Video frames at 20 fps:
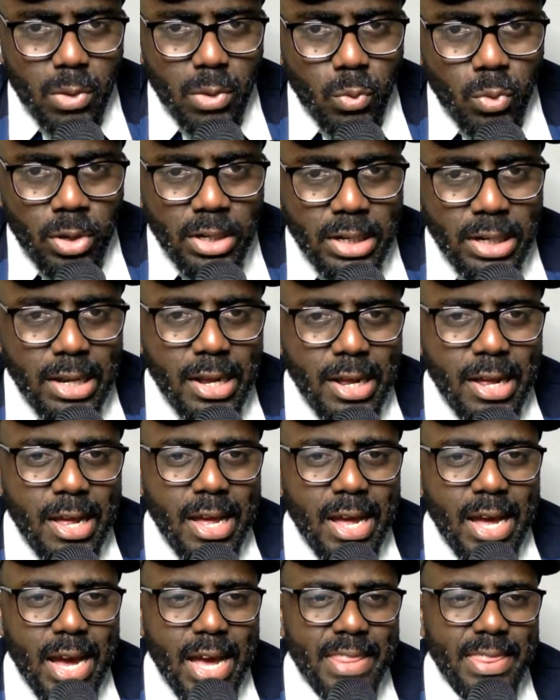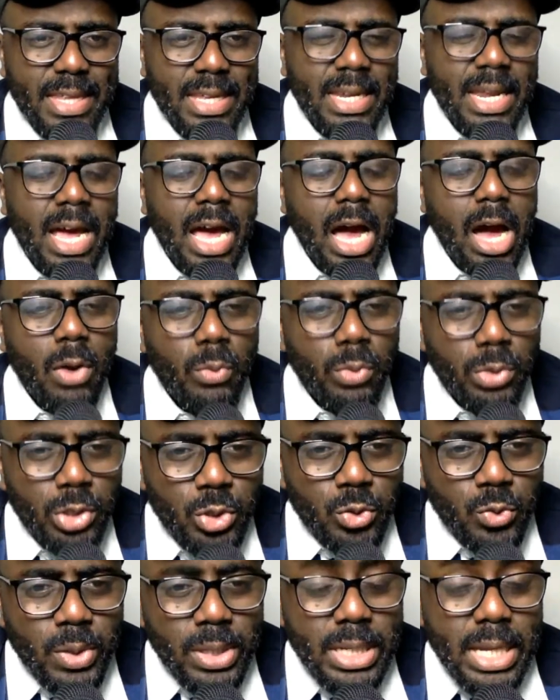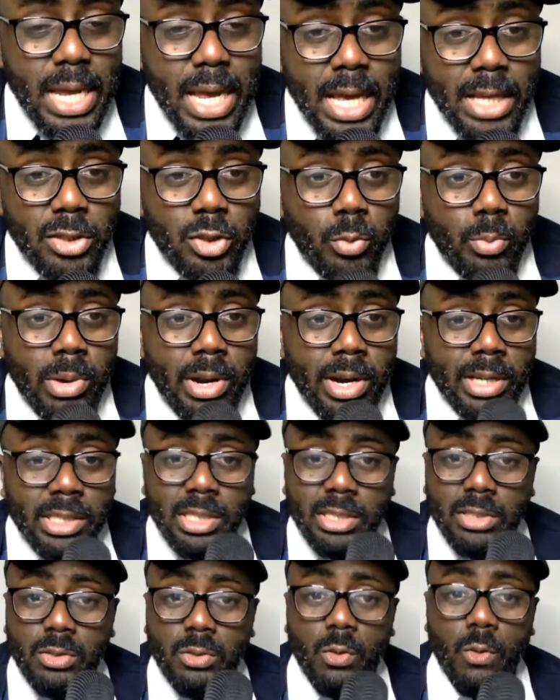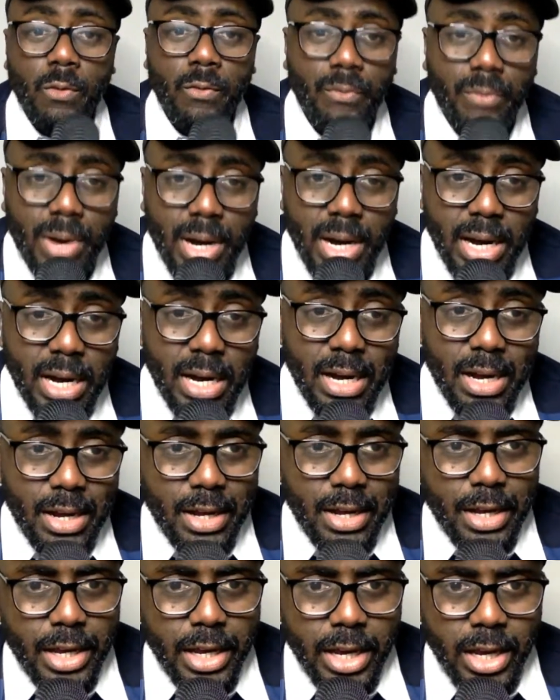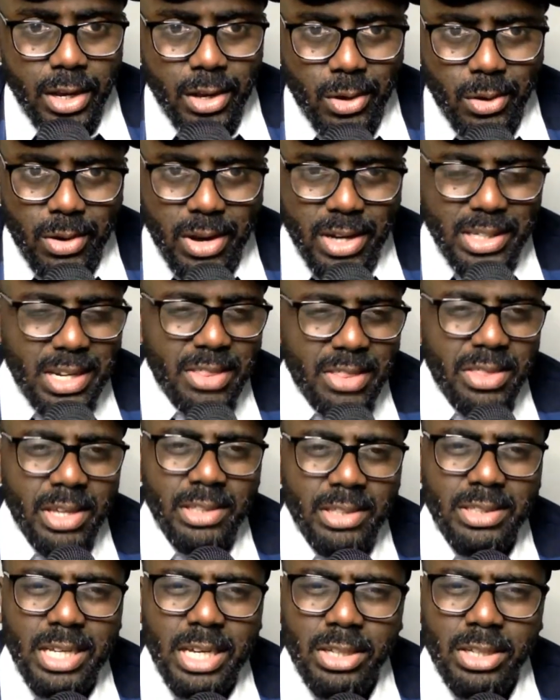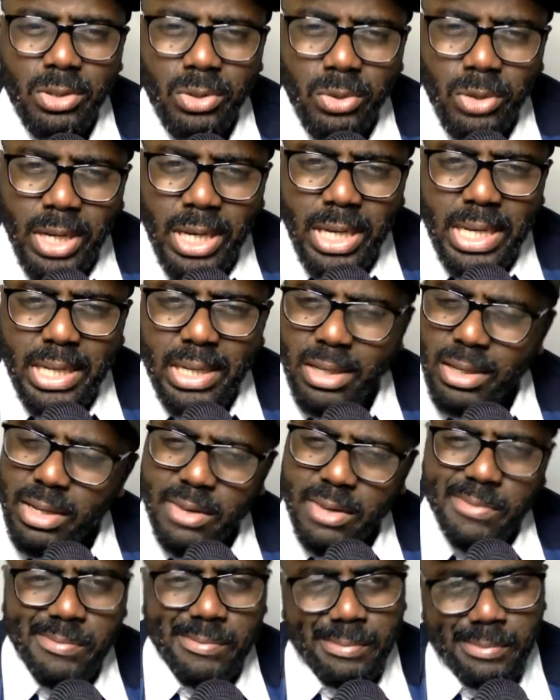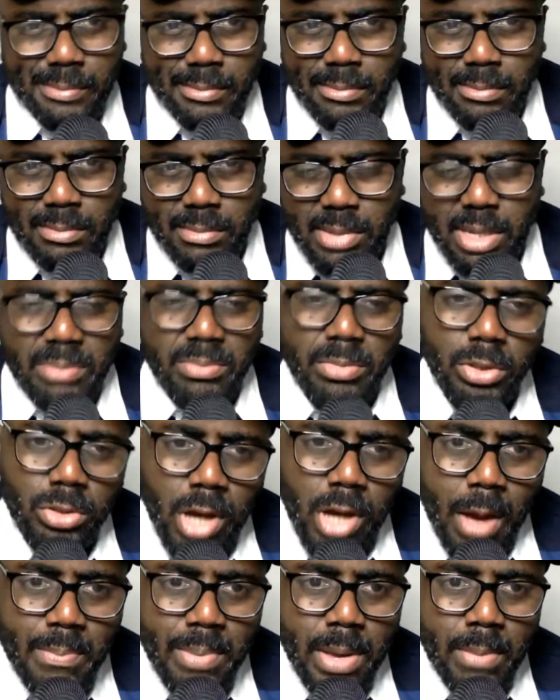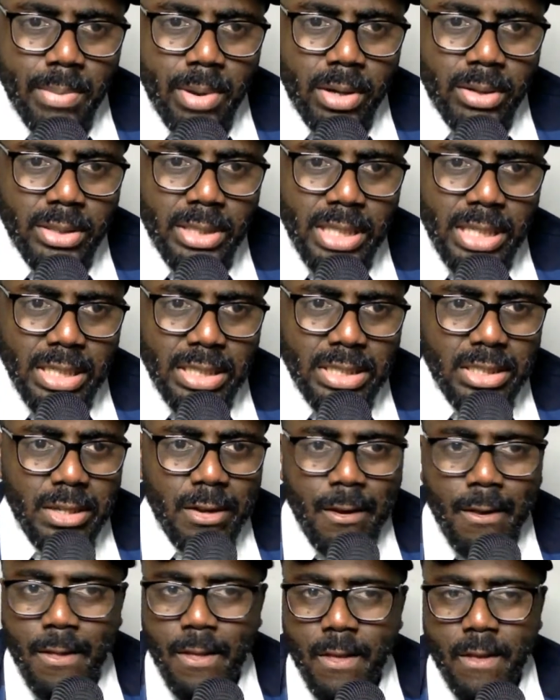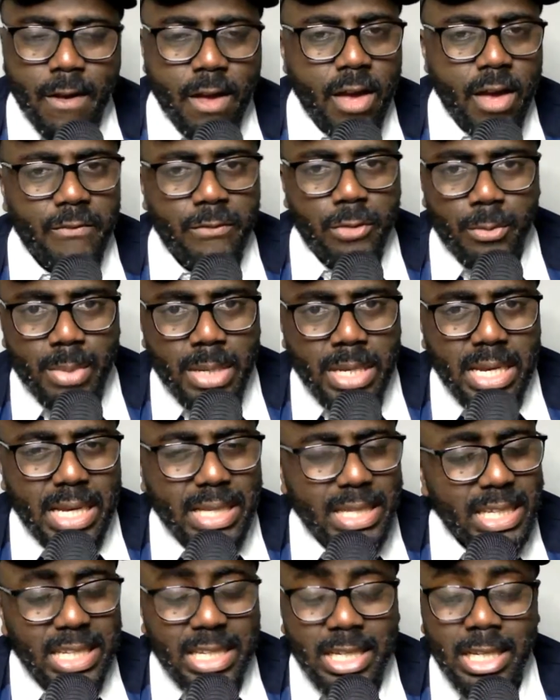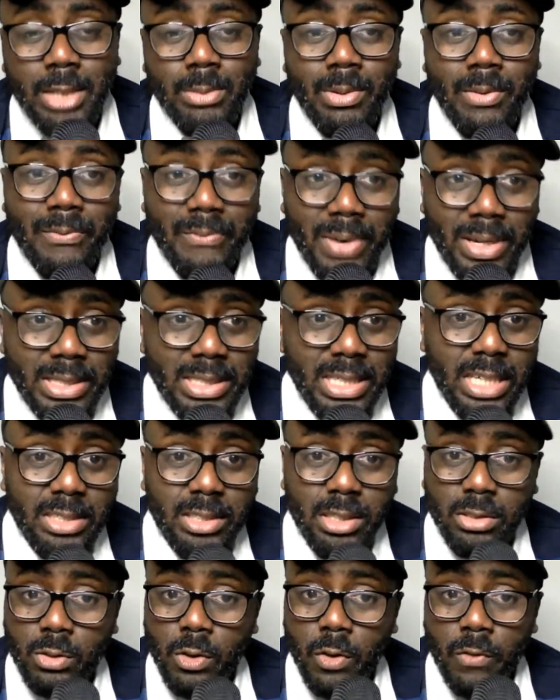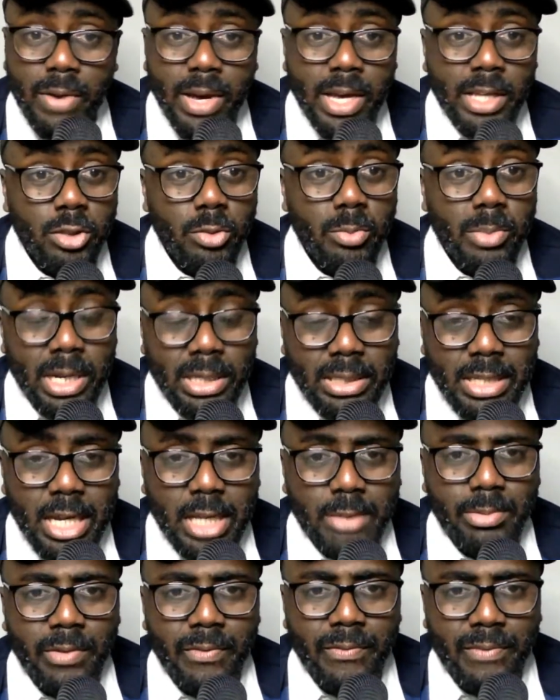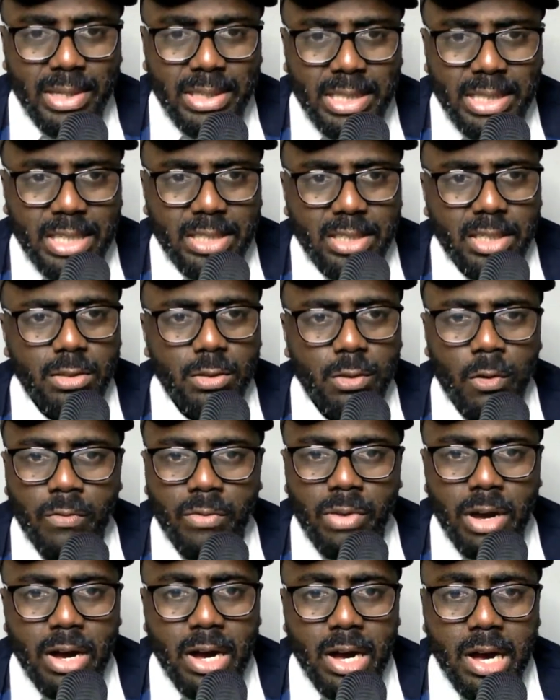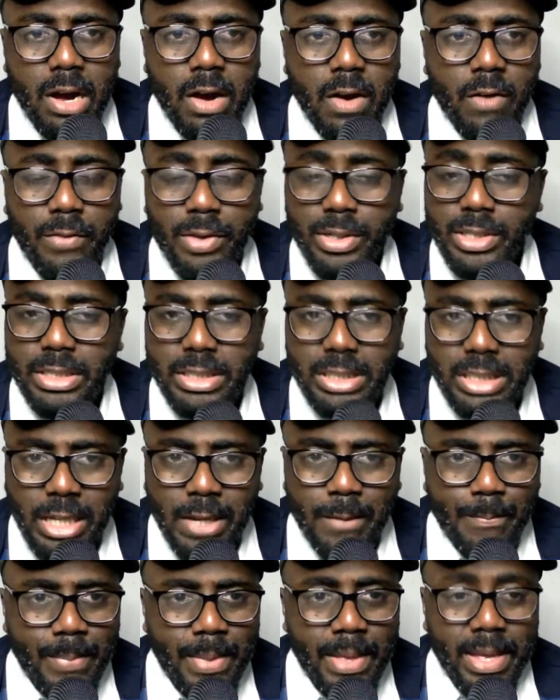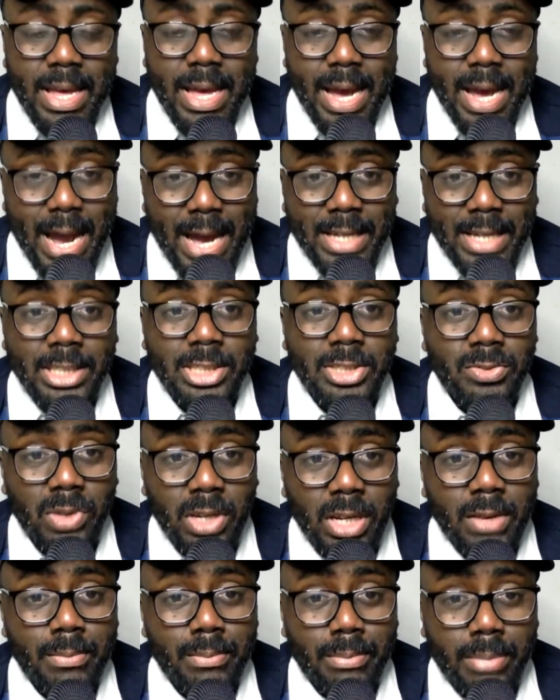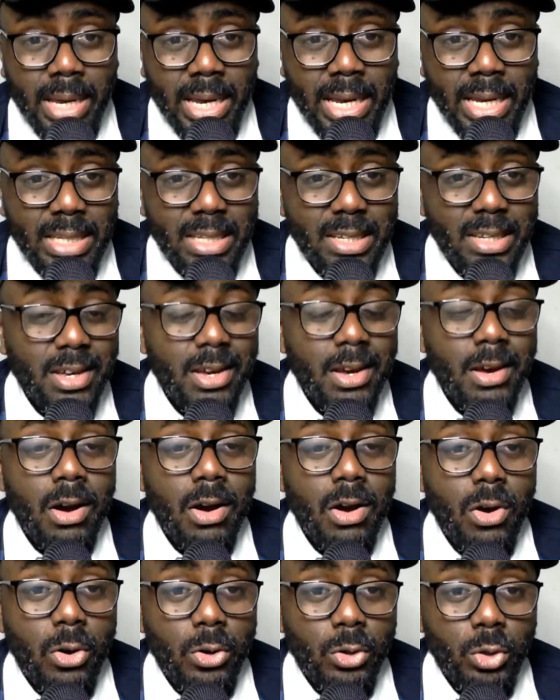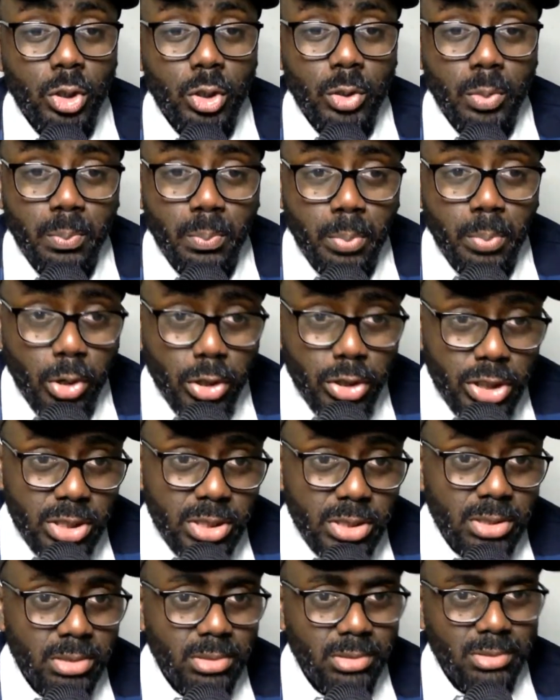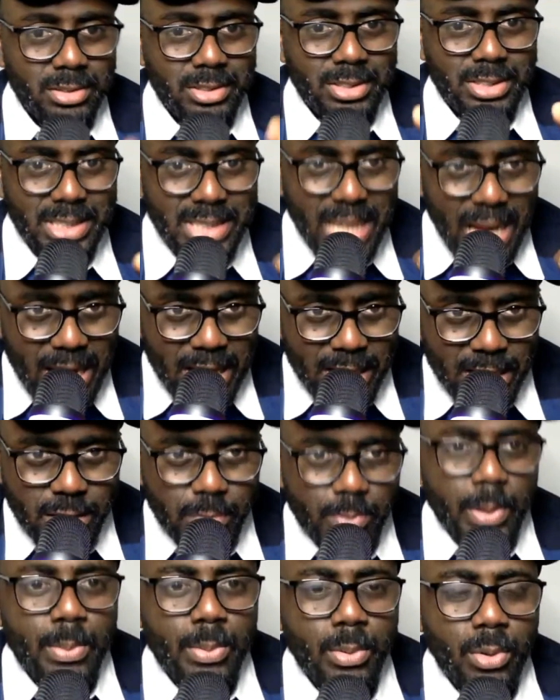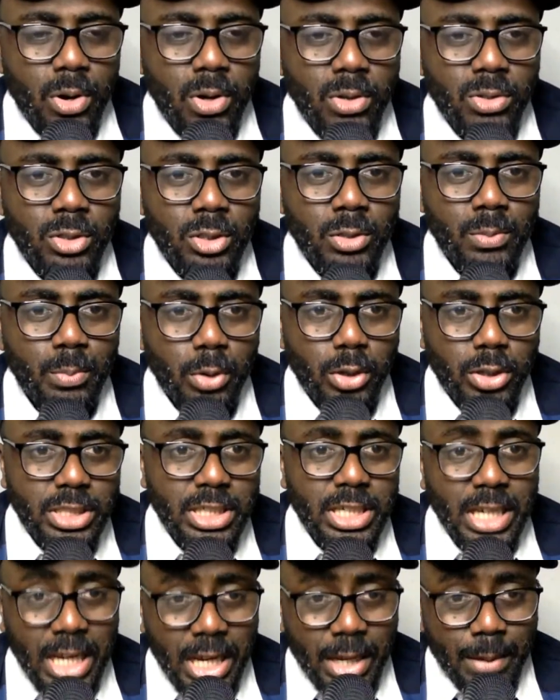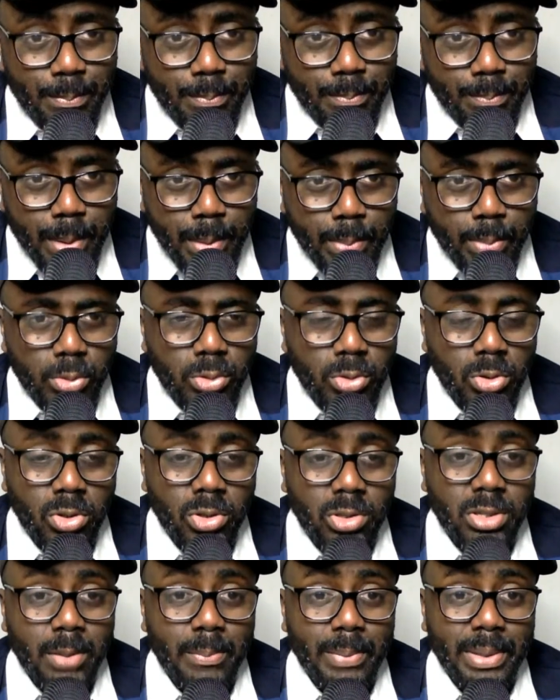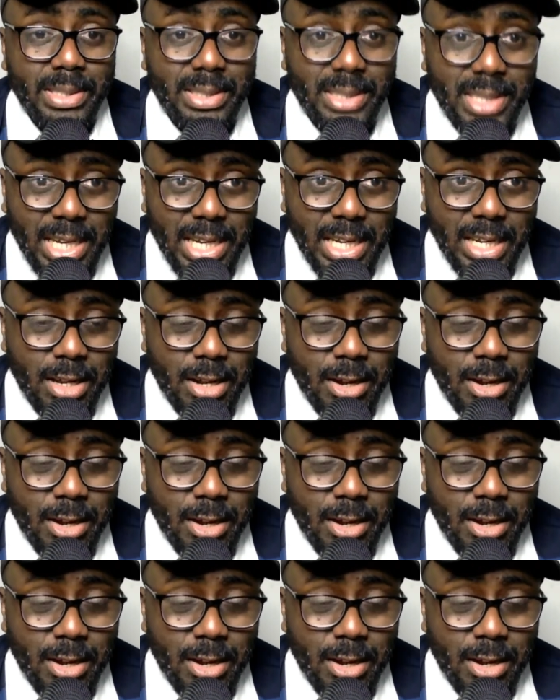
one. And then how would you rate Enzo Maresca so far? Are there things that you're looking at and you're like, I'm not too happy about this? For me, I think he's been fantastic so far. Enzo Maresca has been fantastic so far for the team. And he's really made all those Poch stands people, all those Poch in people to look a bit silly.